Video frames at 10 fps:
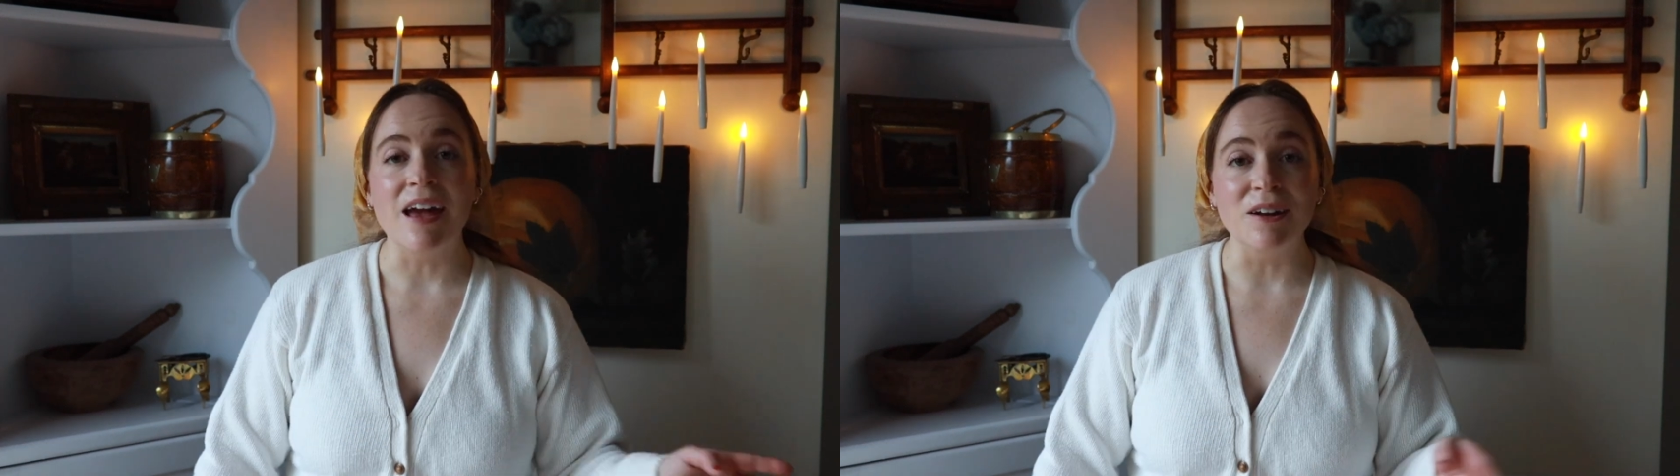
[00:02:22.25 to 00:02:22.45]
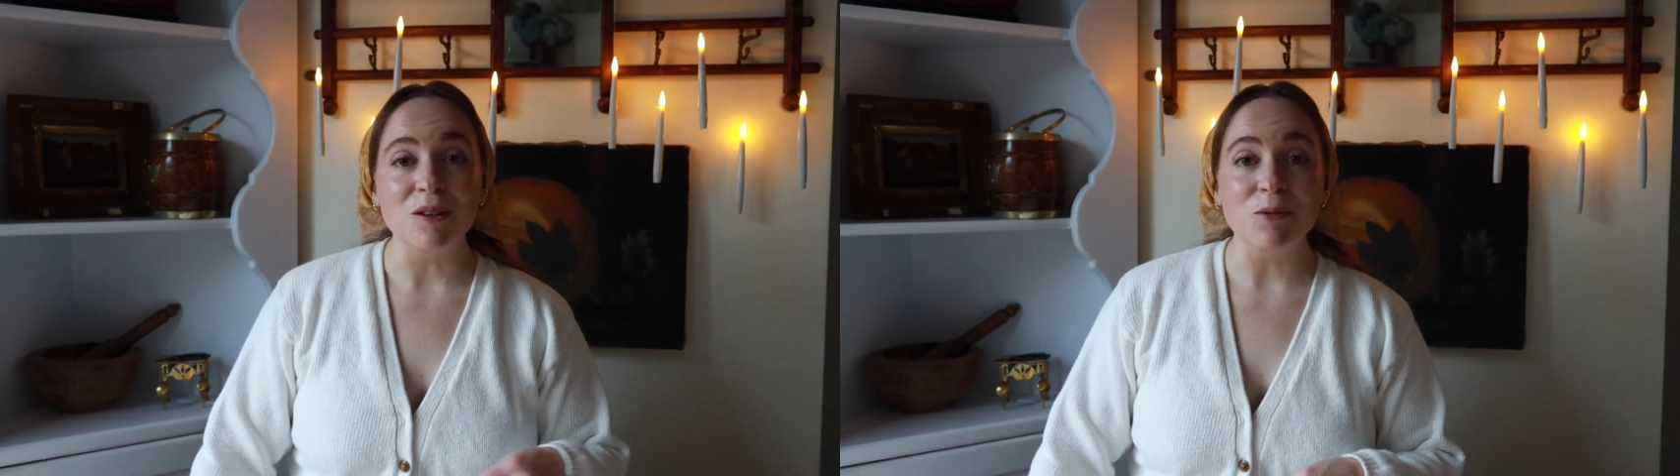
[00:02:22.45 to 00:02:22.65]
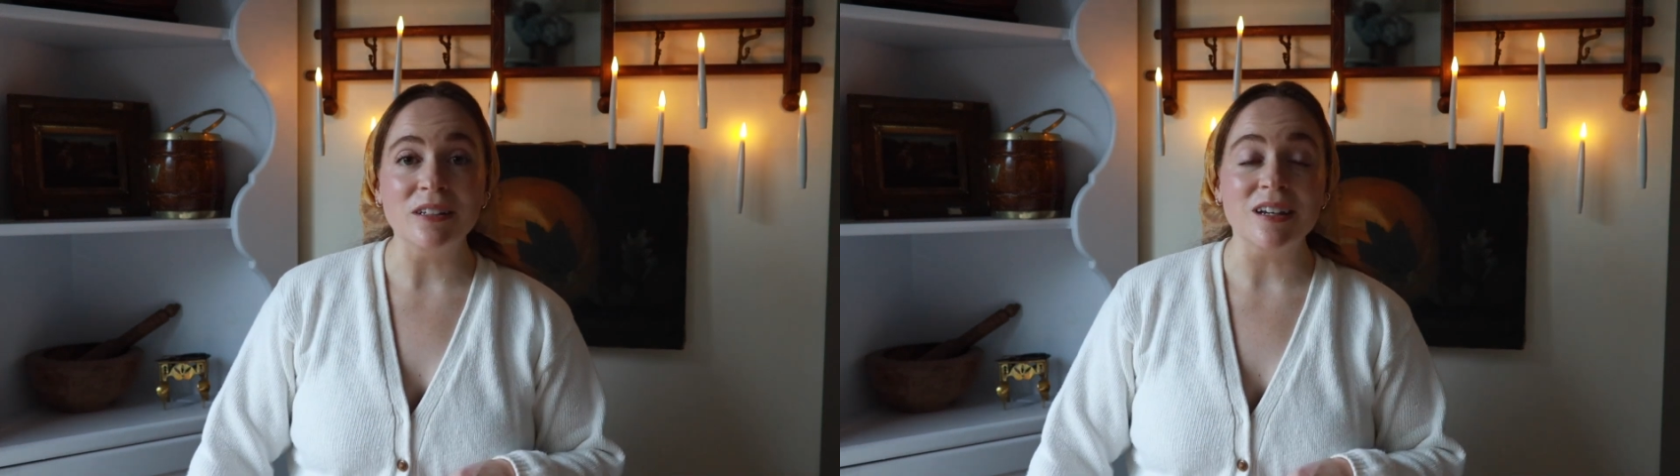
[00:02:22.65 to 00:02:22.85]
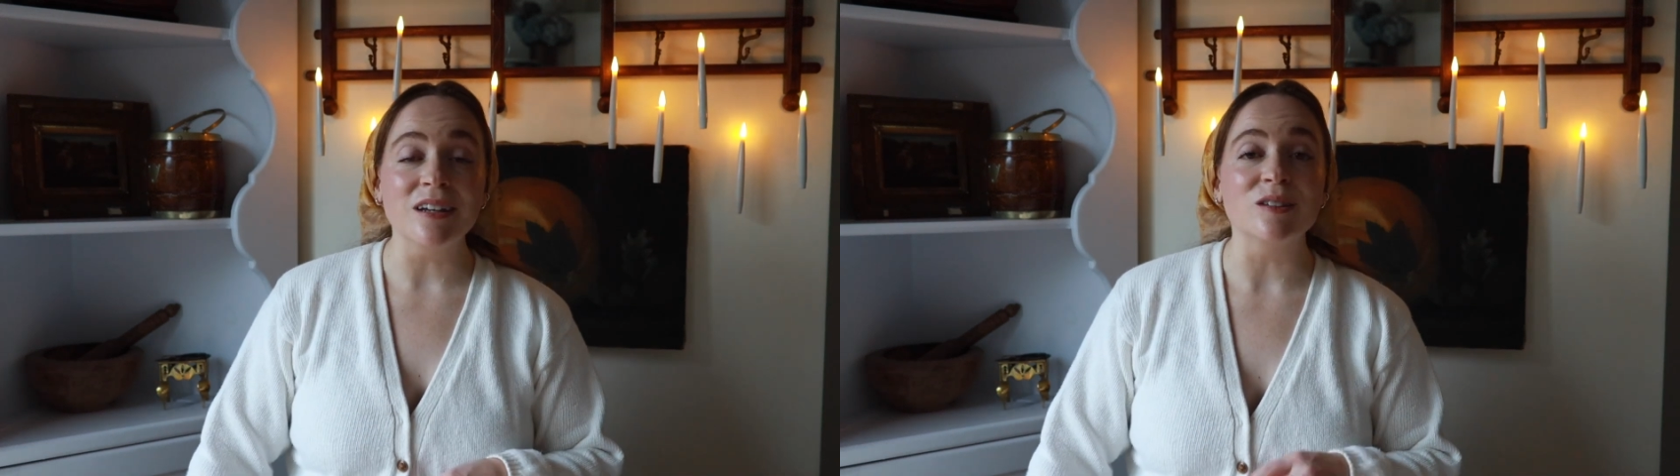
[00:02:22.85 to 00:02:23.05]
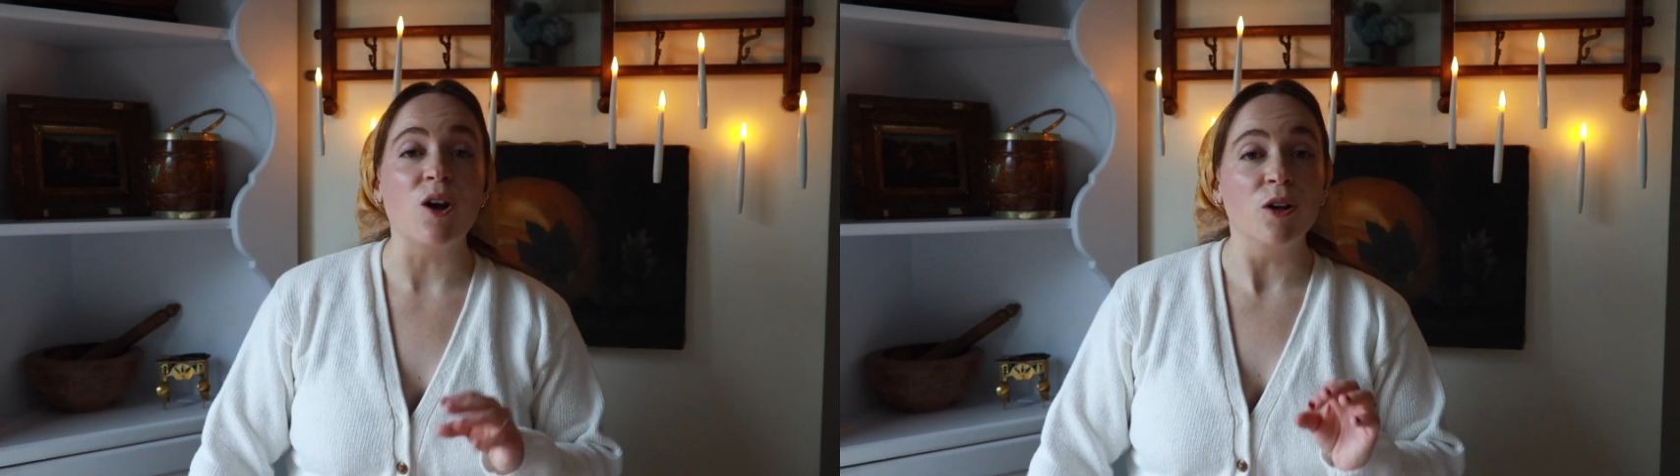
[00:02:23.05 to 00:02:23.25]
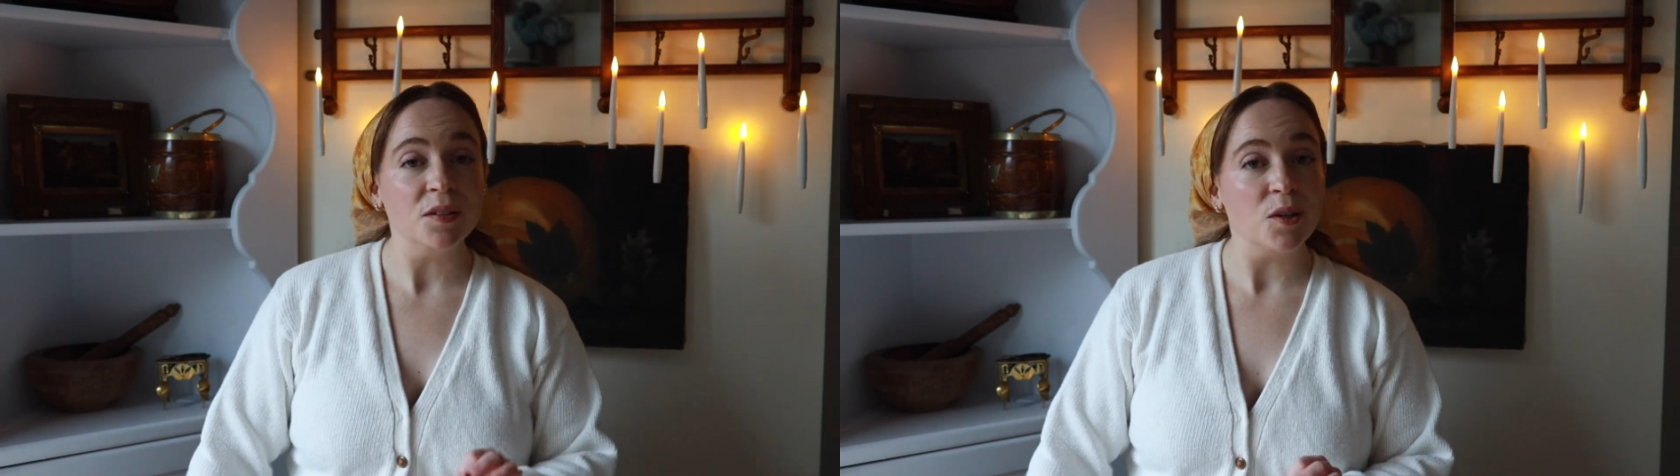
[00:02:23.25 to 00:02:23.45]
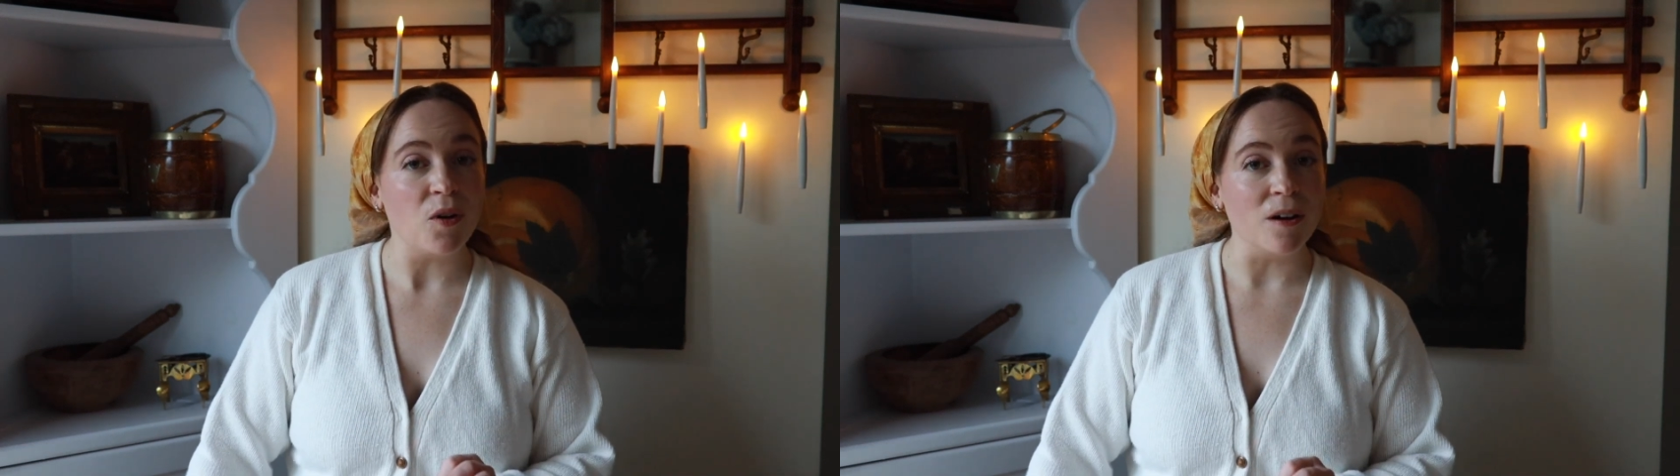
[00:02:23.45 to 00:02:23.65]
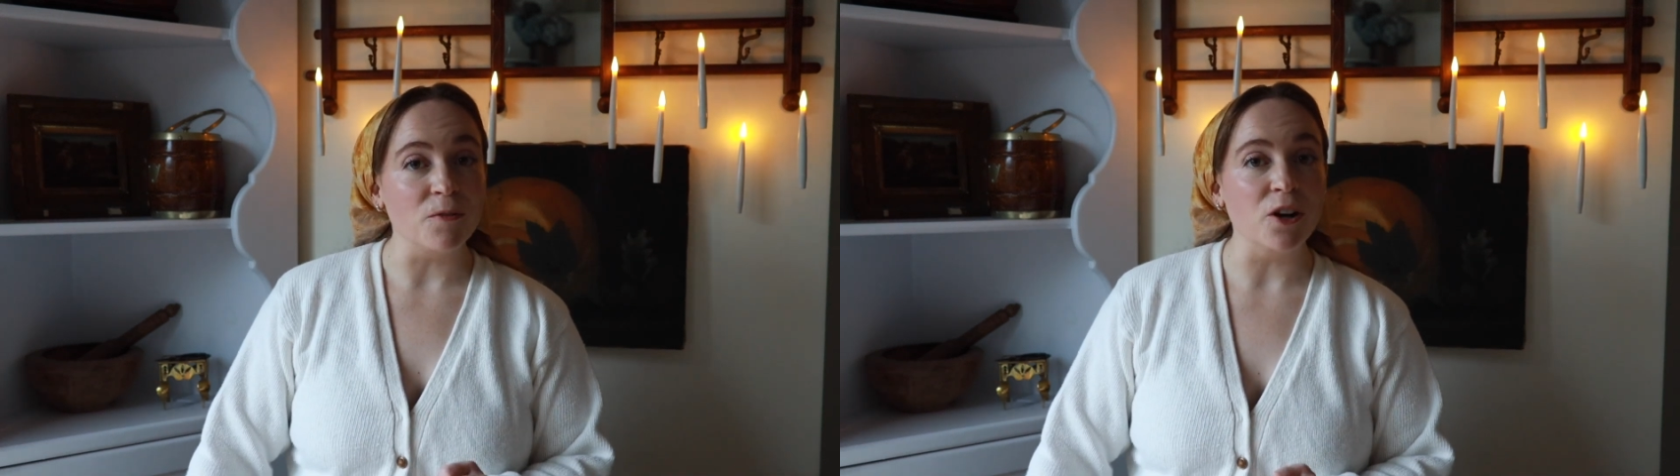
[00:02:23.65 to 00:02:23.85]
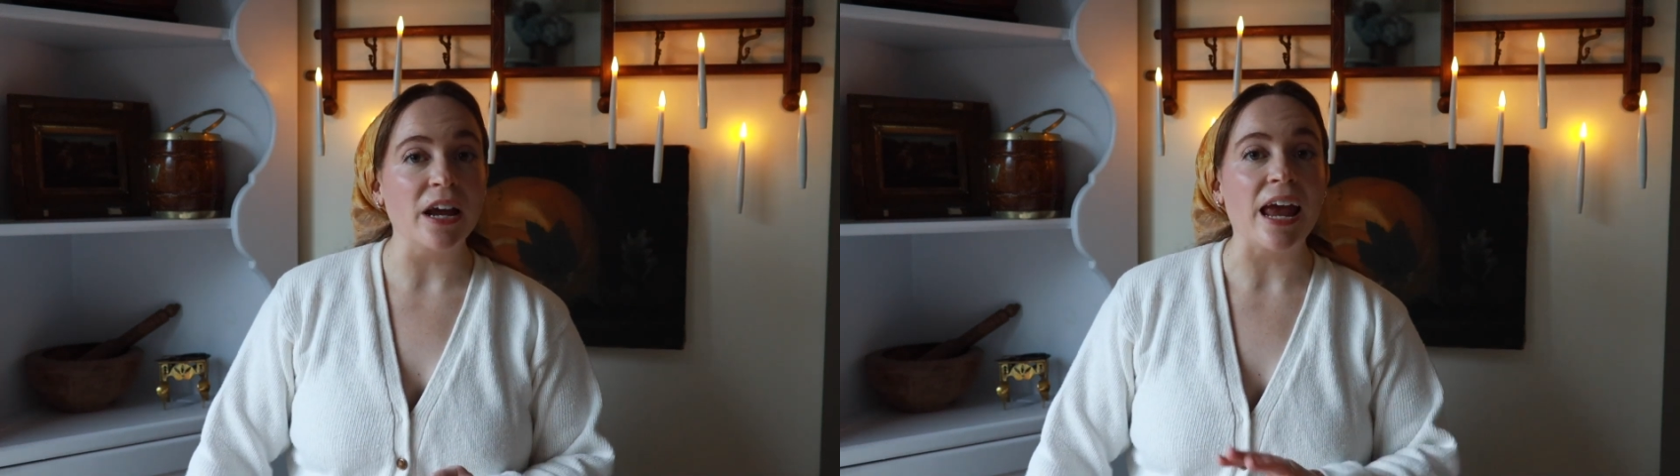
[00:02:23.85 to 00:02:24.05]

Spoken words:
Ana Luisa is also offering